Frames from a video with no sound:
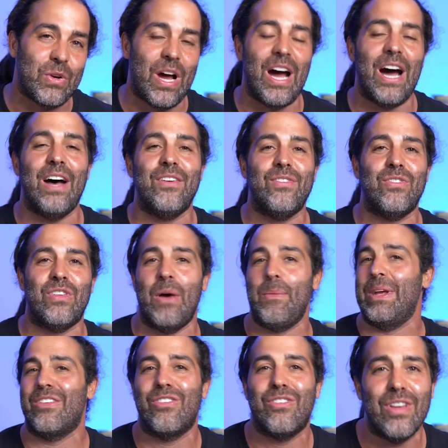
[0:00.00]
to us, that we
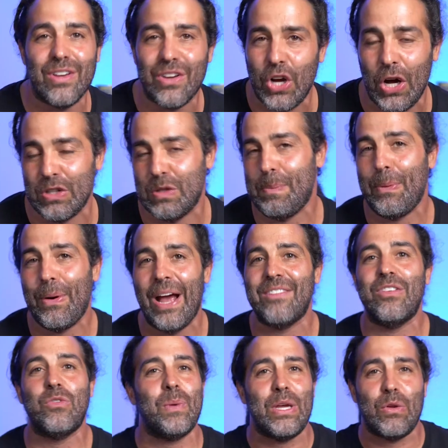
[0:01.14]
can sit in God's
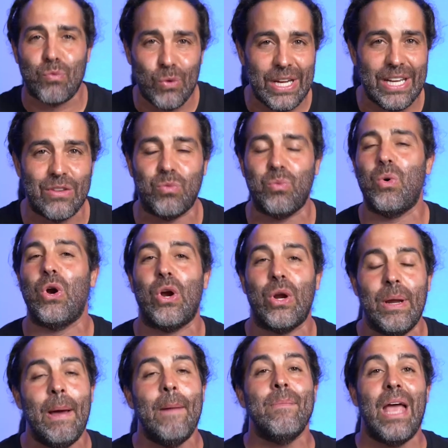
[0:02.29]
presence, we can read his
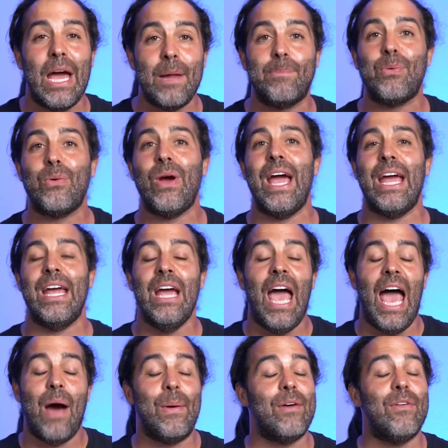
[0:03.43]
word and pray,
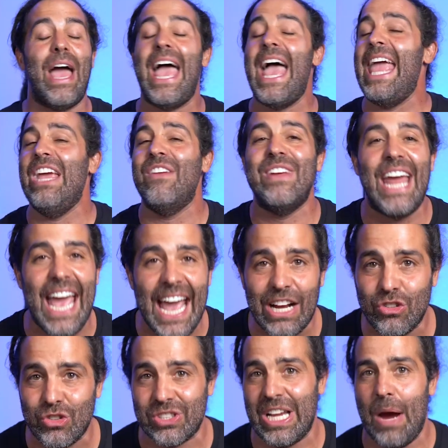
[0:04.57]
and we have even
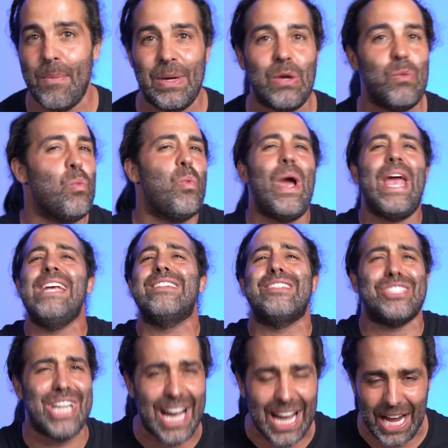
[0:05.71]
extra time. We can
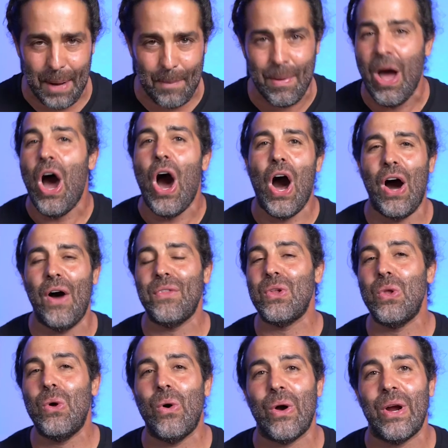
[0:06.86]
waste time on the
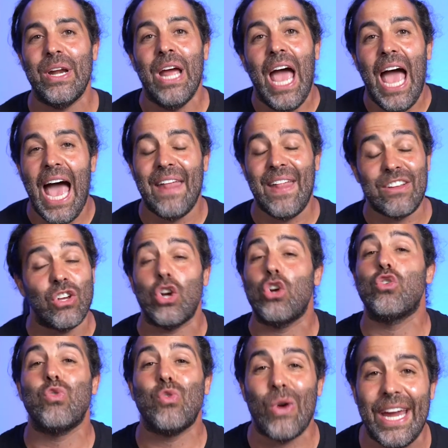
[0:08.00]
Lord, and that's a
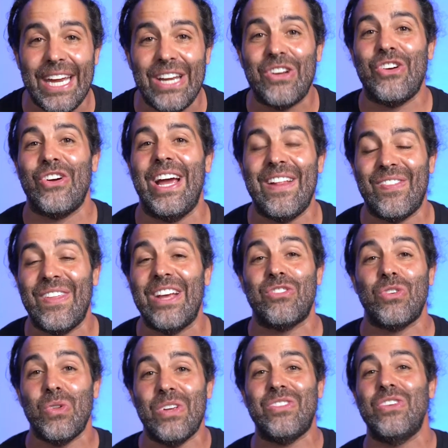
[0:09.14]
great, great thing.
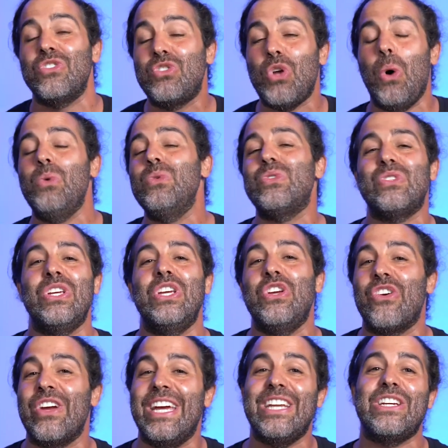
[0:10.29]
So listen, don't see
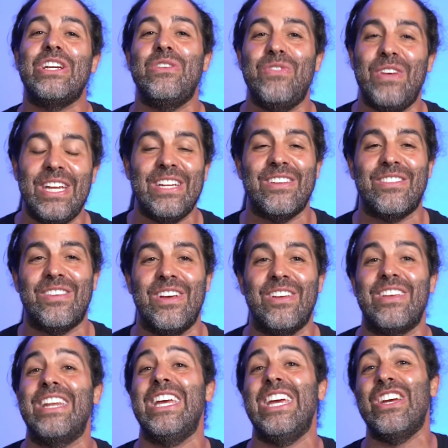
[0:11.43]
your inconveniences
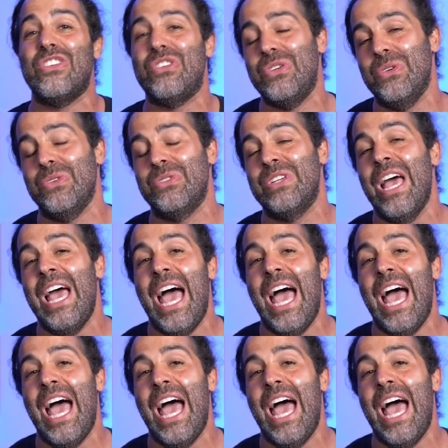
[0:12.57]
and issues